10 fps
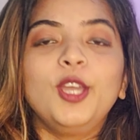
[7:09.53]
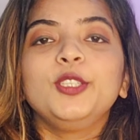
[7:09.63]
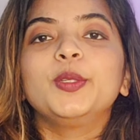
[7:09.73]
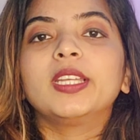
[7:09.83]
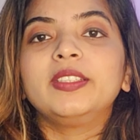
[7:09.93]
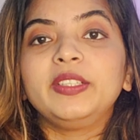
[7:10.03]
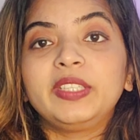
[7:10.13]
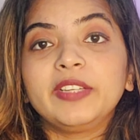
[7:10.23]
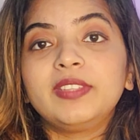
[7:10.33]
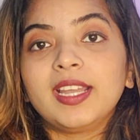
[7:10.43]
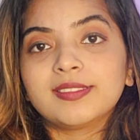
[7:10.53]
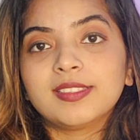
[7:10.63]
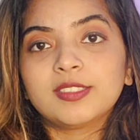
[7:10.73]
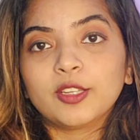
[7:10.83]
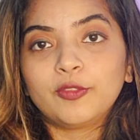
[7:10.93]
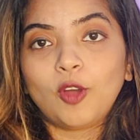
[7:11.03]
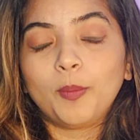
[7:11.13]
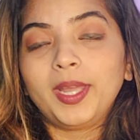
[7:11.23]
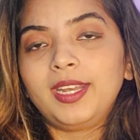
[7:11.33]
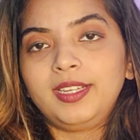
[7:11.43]
You can retrieve the existing form
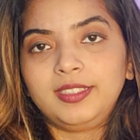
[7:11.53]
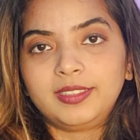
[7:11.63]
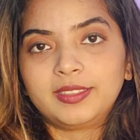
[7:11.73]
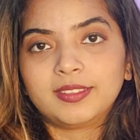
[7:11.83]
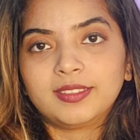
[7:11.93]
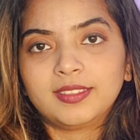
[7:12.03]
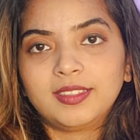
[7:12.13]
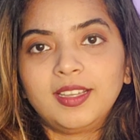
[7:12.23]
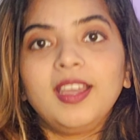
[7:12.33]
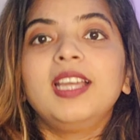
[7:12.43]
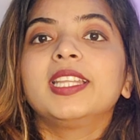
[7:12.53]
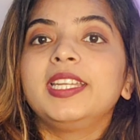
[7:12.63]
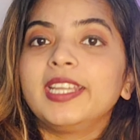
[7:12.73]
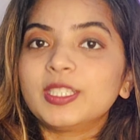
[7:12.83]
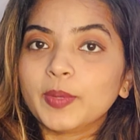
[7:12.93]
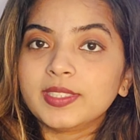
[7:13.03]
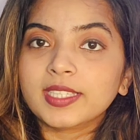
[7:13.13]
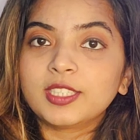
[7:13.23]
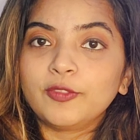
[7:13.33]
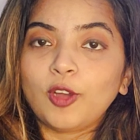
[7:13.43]
and edit it. The D S one
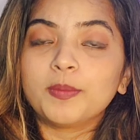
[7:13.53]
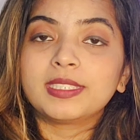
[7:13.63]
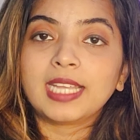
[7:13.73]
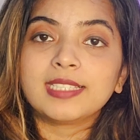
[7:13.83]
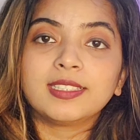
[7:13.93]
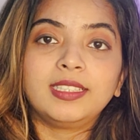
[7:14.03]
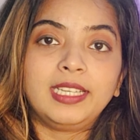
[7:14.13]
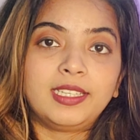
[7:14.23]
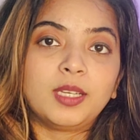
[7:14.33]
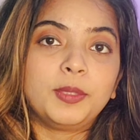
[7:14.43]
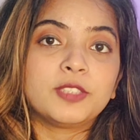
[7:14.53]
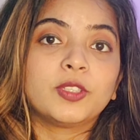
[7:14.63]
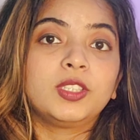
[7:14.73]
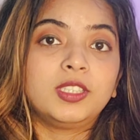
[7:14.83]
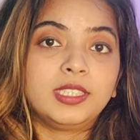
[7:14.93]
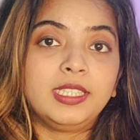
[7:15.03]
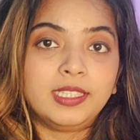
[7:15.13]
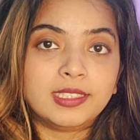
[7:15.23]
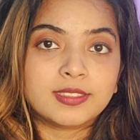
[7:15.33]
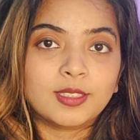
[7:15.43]
sixty form stays in the database for thirty
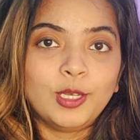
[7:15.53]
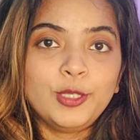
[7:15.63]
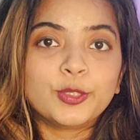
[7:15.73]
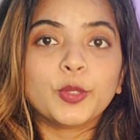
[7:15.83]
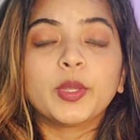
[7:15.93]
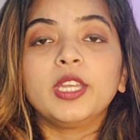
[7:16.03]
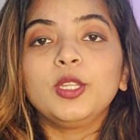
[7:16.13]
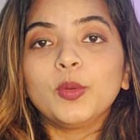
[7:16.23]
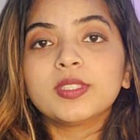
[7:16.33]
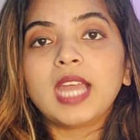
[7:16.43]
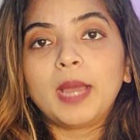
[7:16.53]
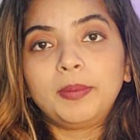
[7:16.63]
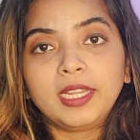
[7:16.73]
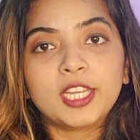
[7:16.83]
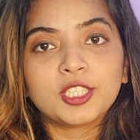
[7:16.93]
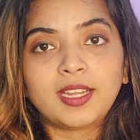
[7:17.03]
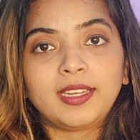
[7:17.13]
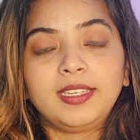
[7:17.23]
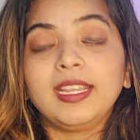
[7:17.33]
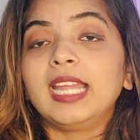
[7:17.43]
days, so you can use the application I
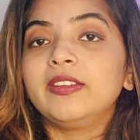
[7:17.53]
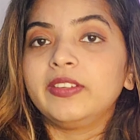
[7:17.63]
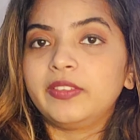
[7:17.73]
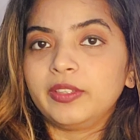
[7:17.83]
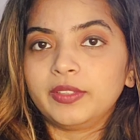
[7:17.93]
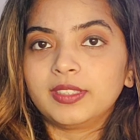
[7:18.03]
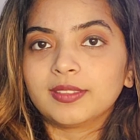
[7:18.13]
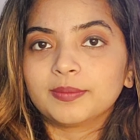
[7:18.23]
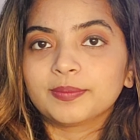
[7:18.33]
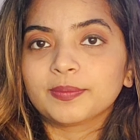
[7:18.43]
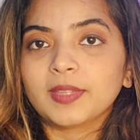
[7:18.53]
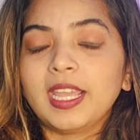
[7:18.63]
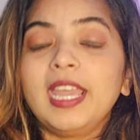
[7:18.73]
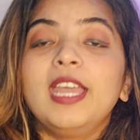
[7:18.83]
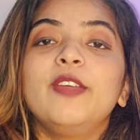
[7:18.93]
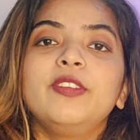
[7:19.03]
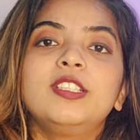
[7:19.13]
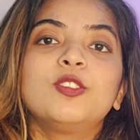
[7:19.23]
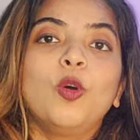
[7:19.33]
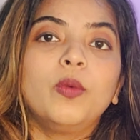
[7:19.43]
D and retrieve it. If
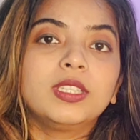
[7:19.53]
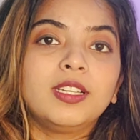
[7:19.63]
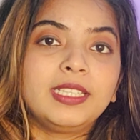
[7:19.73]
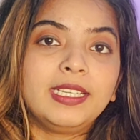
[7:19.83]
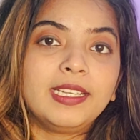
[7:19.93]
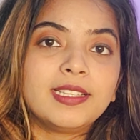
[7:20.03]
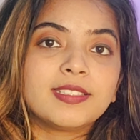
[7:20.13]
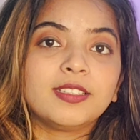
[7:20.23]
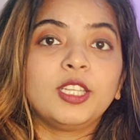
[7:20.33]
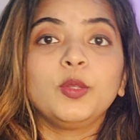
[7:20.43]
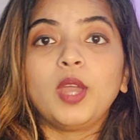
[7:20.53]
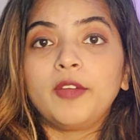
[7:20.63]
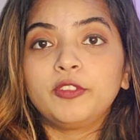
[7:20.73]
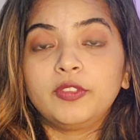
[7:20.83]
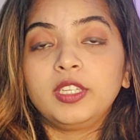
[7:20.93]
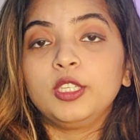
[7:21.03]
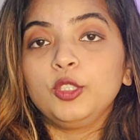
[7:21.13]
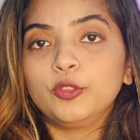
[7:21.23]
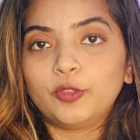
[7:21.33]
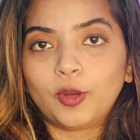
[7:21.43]
it's over thirty days, then you have to fill a
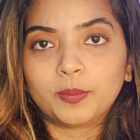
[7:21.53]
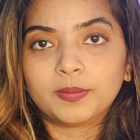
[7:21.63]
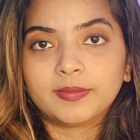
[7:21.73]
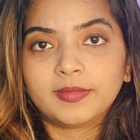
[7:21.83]
new form.